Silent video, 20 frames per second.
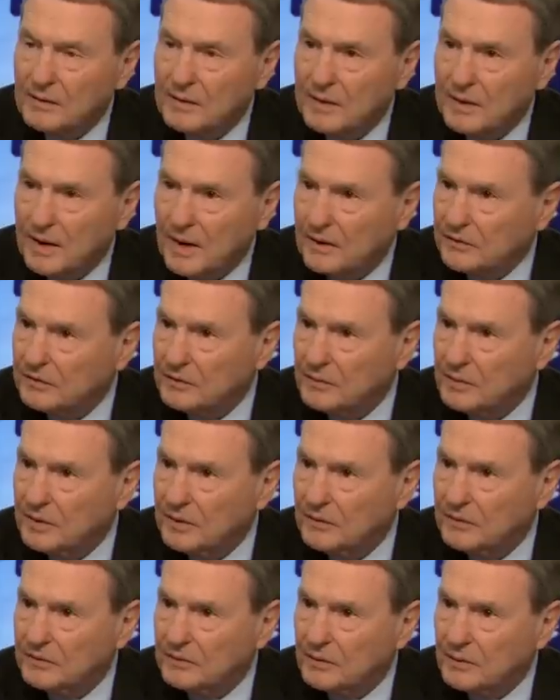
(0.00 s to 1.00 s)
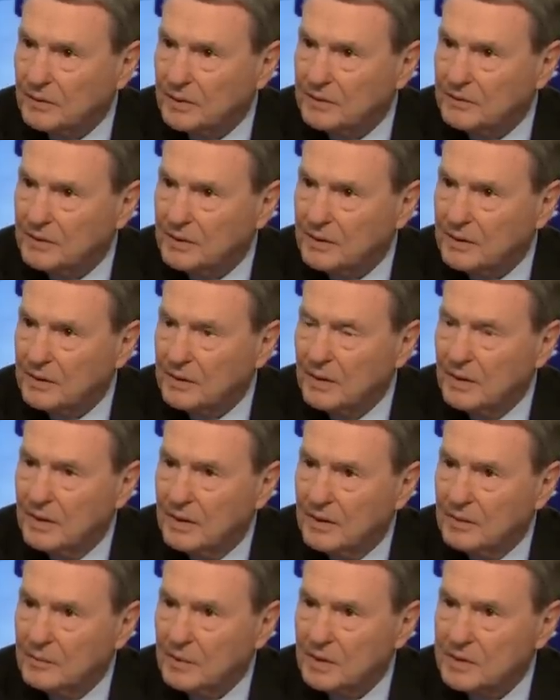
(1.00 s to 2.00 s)
uh, he has to be destroyed uh,
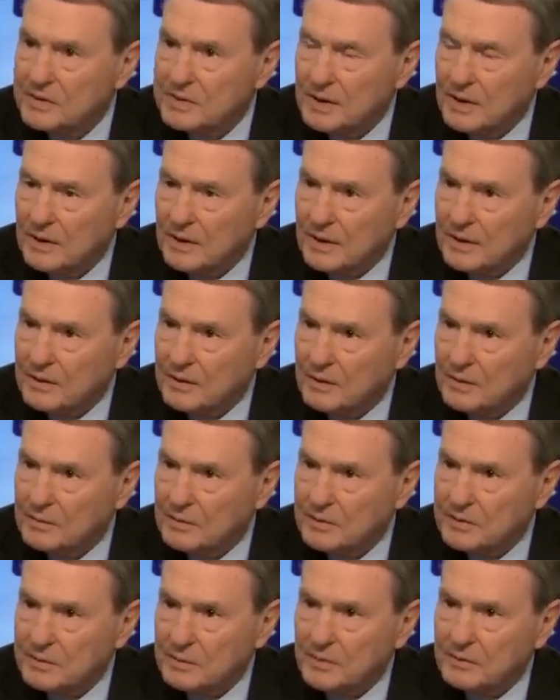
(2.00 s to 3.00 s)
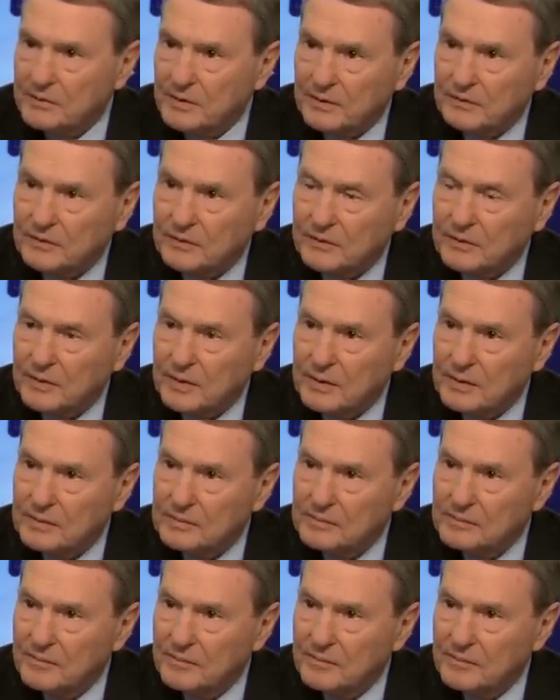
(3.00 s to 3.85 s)
militarily. You heard what the professor said.